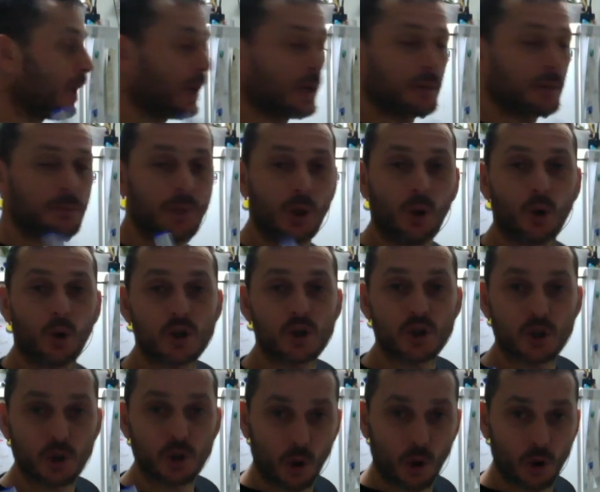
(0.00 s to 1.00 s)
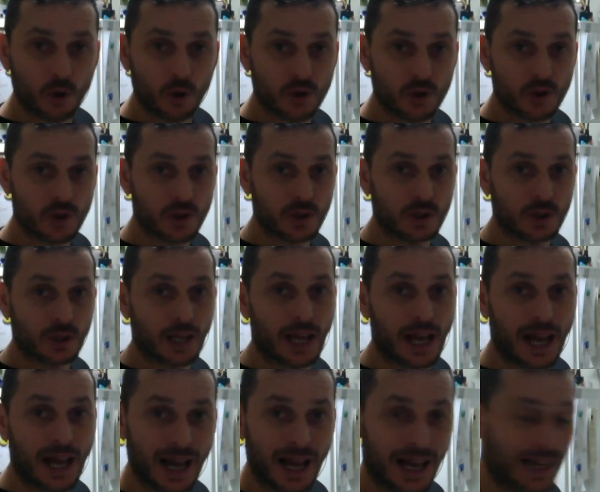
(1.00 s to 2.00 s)
Because stocks
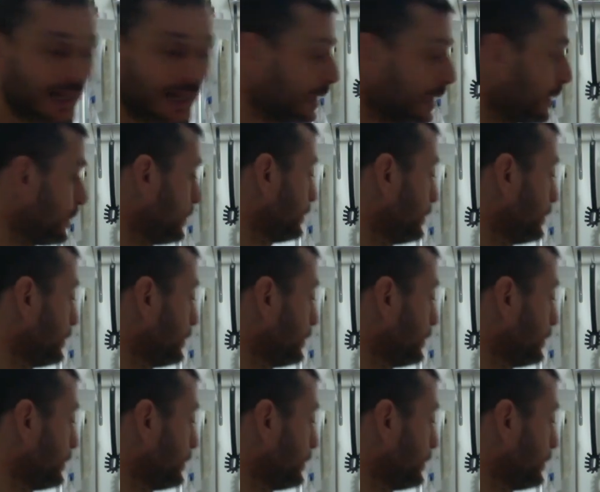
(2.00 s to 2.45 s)
are